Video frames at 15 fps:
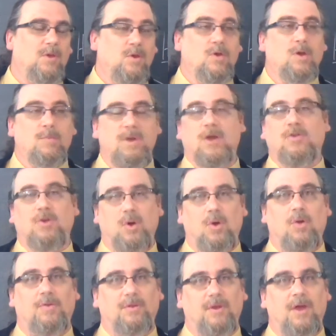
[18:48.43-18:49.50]
you can be
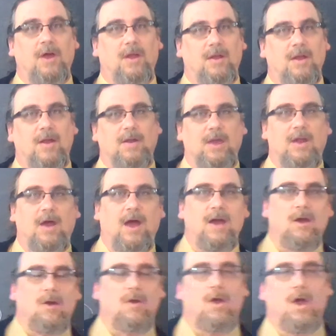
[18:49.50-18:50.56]
adult and, and get
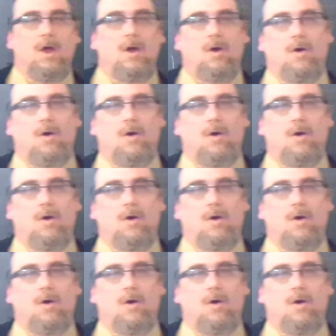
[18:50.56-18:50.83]
hired